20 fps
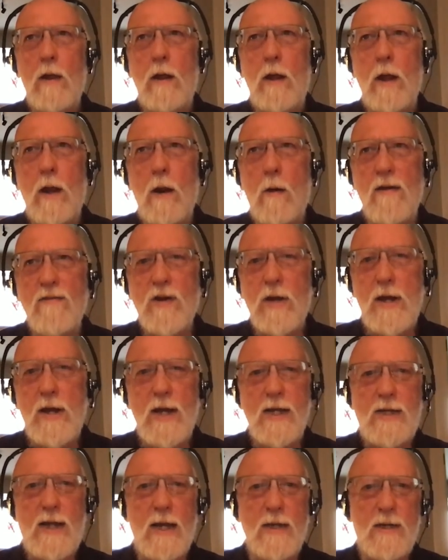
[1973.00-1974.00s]
Every
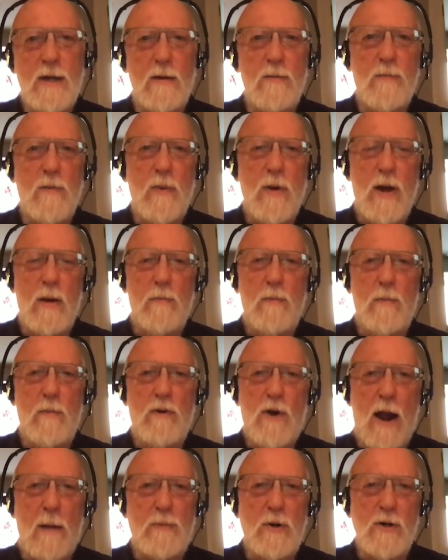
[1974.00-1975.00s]
yeast has a
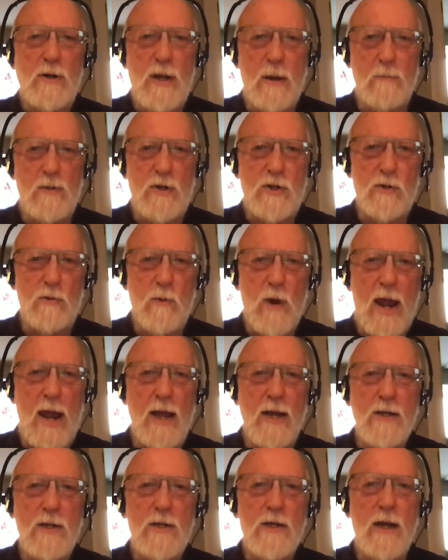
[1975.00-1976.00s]
proper temperature
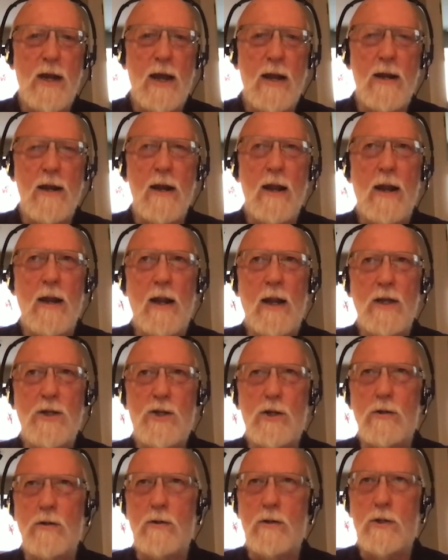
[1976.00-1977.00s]
range, and
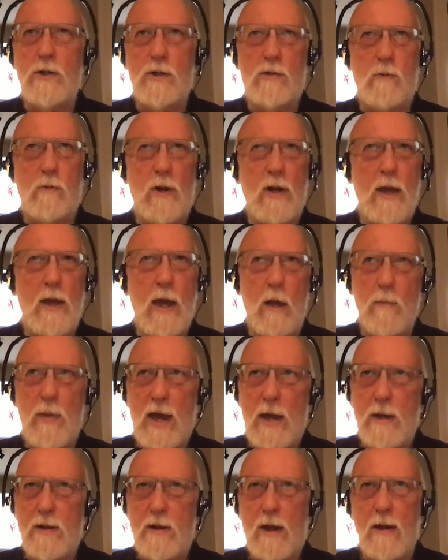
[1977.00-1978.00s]
unless you're just really
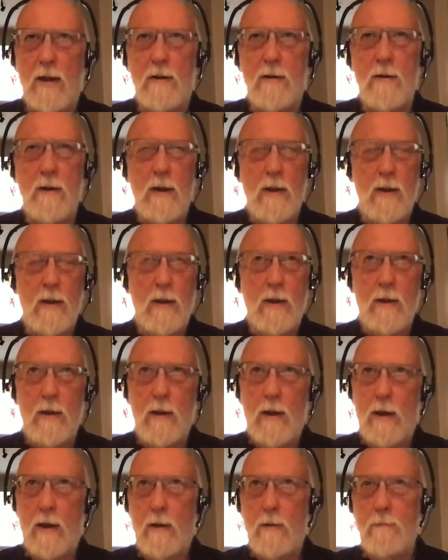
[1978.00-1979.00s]
hell-bent on
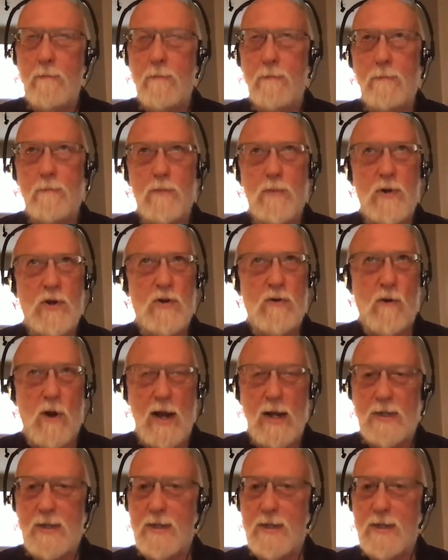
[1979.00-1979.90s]
trying